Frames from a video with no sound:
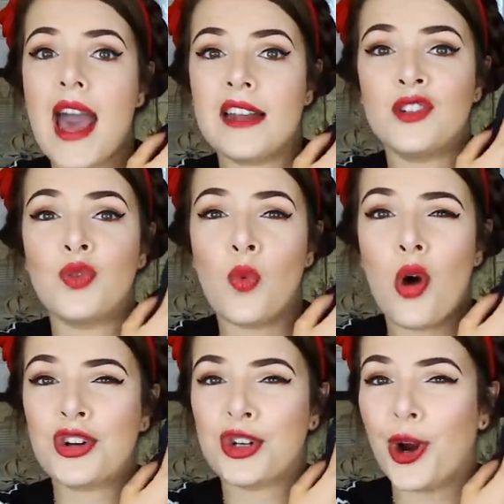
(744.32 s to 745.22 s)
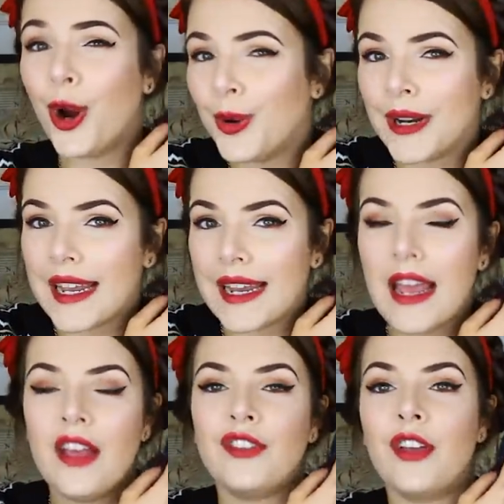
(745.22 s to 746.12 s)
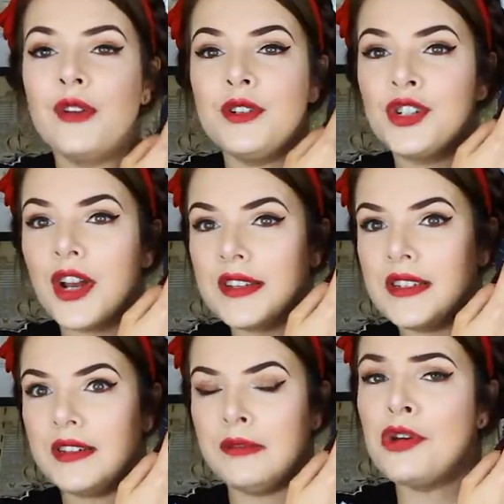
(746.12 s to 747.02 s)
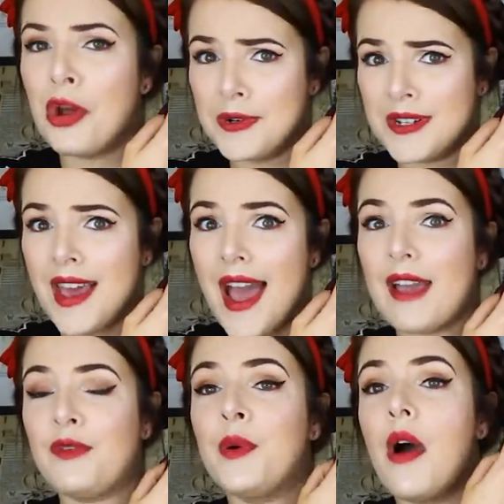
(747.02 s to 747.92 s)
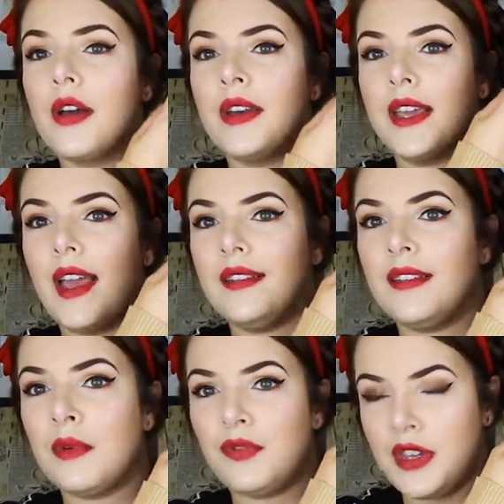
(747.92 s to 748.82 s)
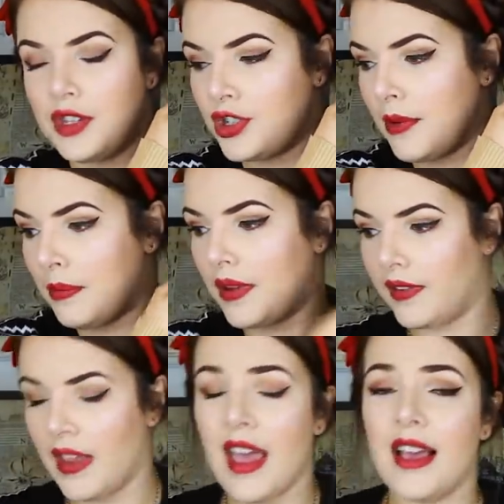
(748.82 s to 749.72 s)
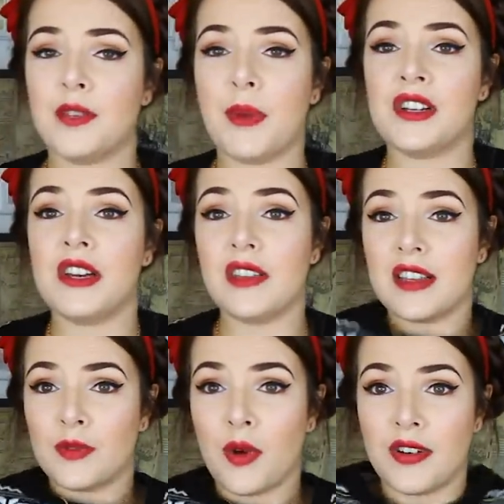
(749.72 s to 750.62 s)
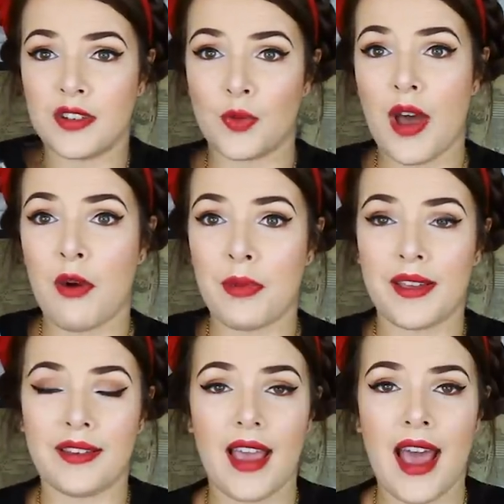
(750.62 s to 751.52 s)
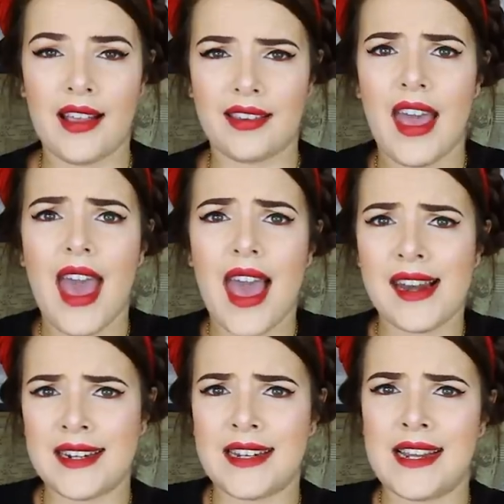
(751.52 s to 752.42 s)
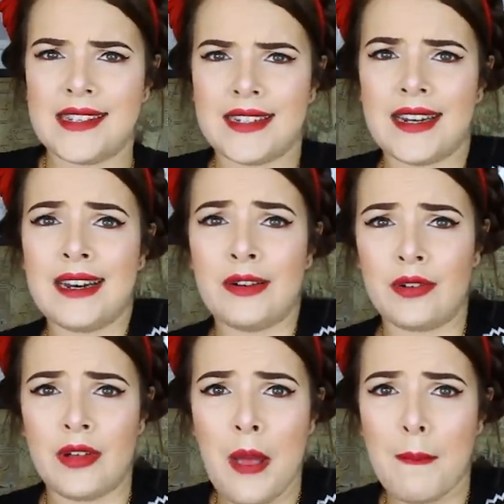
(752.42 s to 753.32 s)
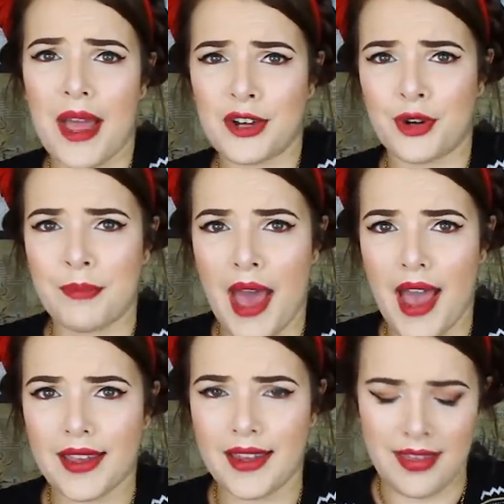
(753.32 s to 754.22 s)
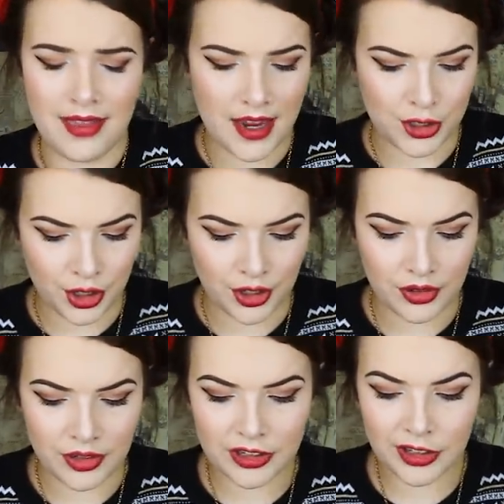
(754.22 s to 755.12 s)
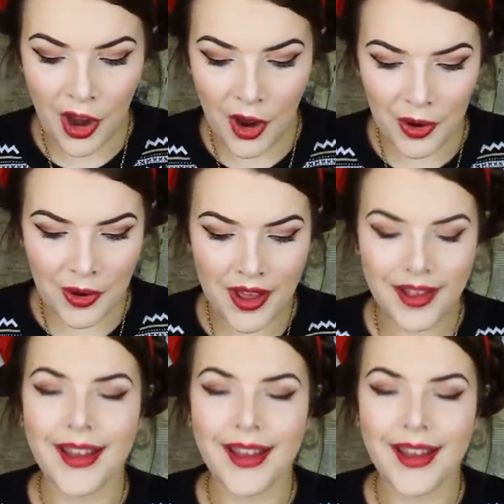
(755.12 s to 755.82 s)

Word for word: hand wash only. So just note that if you are going to get some of these jumpers, especially this one as well, because it has LEDs and a little battery pack in there too. So